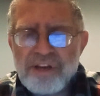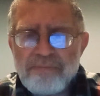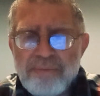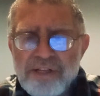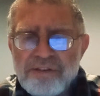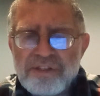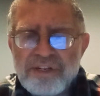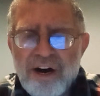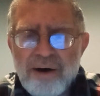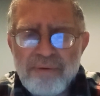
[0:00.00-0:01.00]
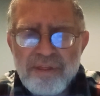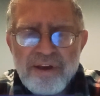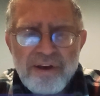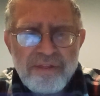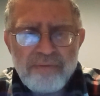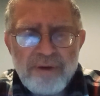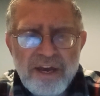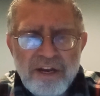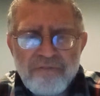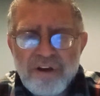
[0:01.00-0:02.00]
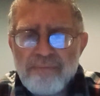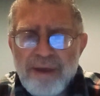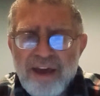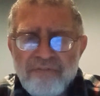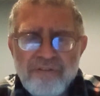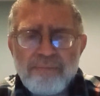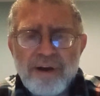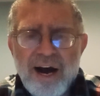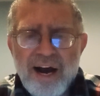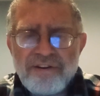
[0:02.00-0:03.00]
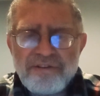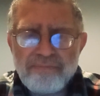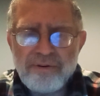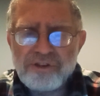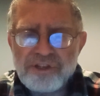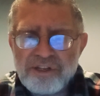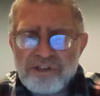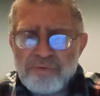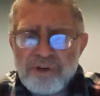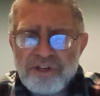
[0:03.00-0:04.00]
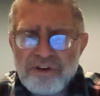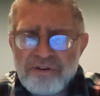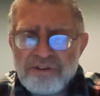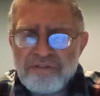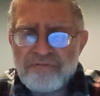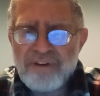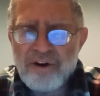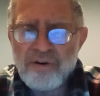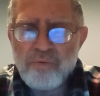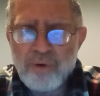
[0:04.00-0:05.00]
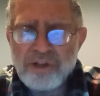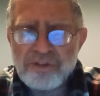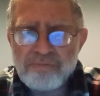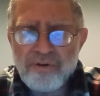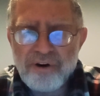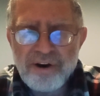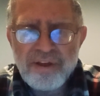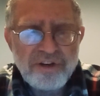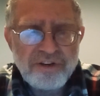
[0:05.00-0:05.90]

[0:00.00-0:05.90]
It means come, the beginning of a command from God to Moshe to return to Pharaoh once more